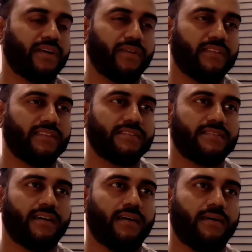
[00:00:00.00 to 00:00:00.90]
I read this
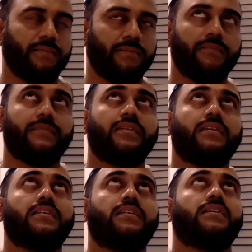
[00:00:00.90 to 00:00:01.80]

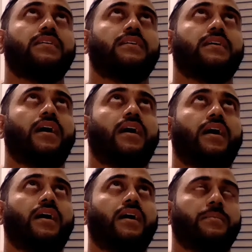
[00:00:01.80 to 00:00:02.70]

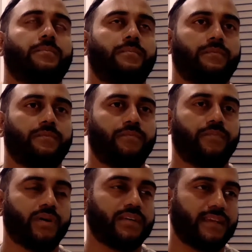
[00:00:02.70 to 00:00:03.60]

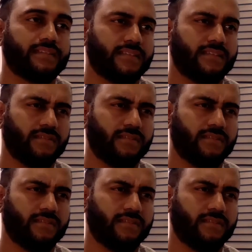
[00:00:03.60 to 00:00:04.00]
book that